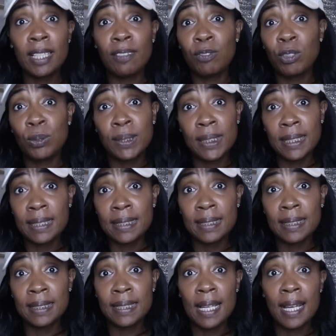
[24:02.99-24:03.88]
If you see
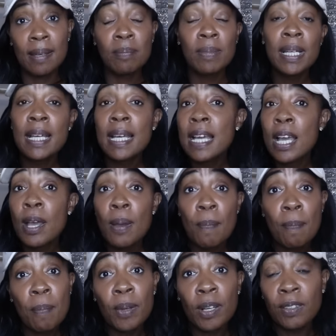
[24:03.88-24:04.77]
this in time,
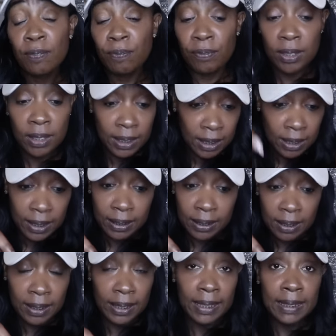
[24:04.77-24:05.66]
click
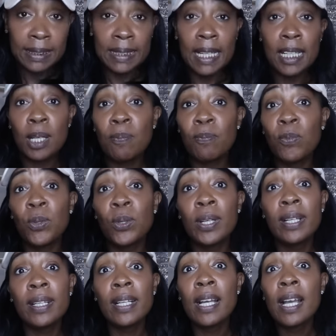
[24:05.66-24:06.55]
the link, sign up for
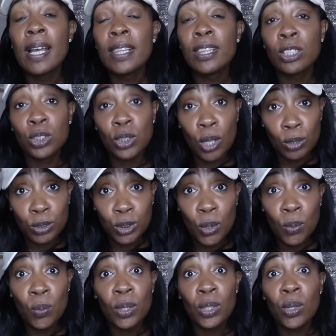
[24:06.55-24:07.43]
it. There's
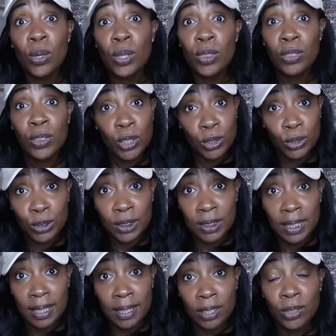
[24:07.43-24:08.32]
also one on
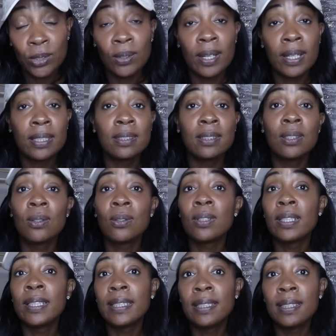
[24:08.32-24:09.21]
Thursday, you guys. So
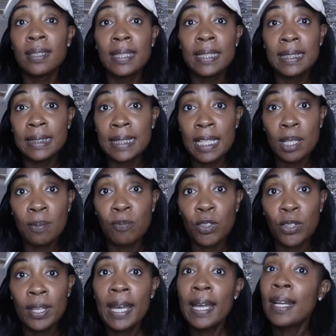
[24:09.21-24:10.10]
click the link, sign up
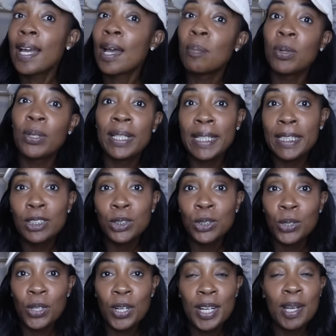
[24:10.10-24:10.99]
for that. I'm on
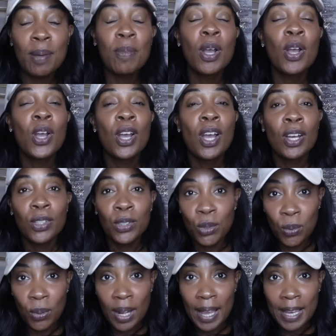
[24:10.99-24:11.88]
Instagram,
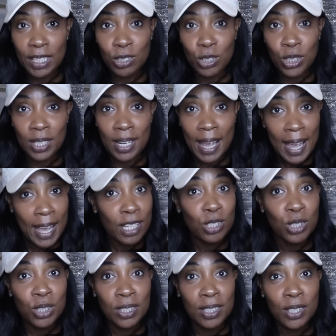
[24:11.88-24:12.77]
Your Agent
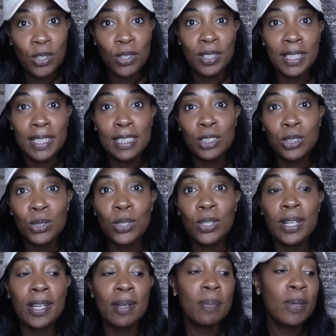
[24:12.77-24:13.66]
Ashley on
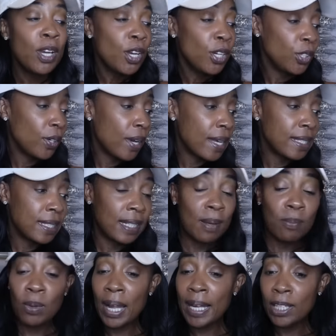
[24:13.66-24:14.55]
Instagram, you guys, and
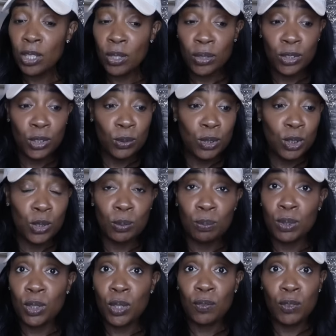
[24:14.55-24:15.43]
I'm right here on
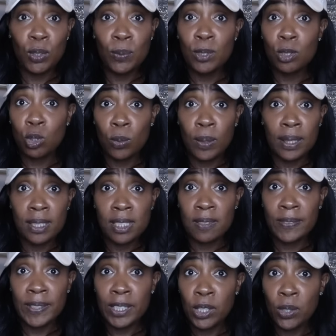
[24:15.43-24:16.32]
YouTube. So if you enjoyed
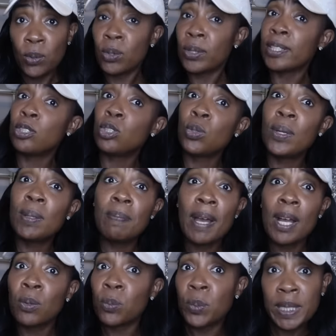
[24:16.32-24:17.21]
this video or enjoyed
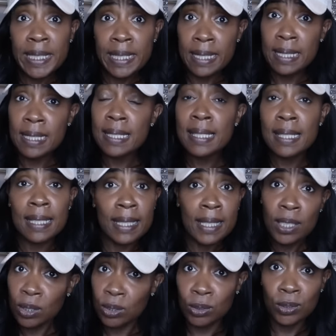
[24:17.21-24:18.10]
my reading
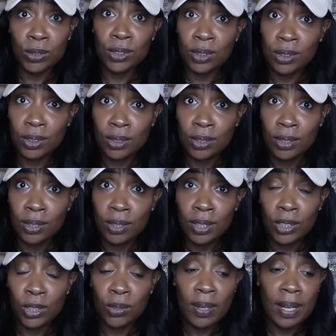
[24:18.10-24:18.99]
skills,
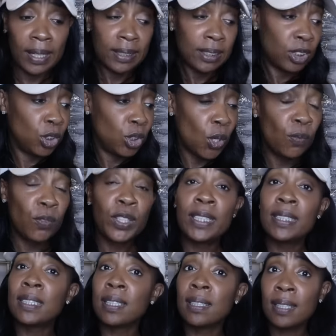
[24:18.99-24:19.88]
you guys, don't
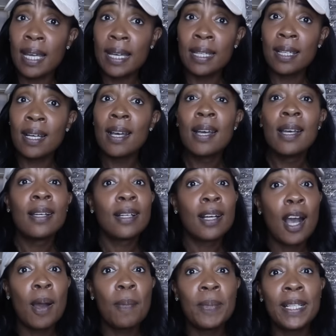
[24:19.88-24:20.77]
forget to like,
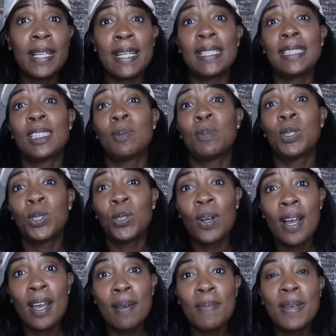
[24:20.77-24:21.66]
comment, and
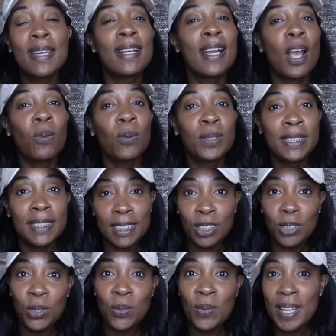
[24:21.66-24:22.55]
subscribe, and I will
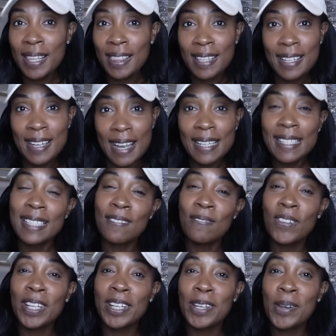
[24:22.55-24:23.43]
see you in the next
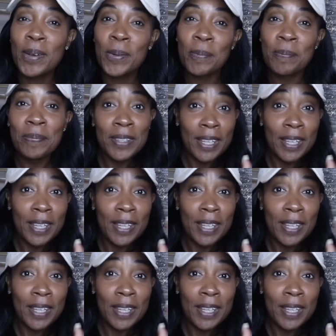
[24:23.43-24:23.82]
video.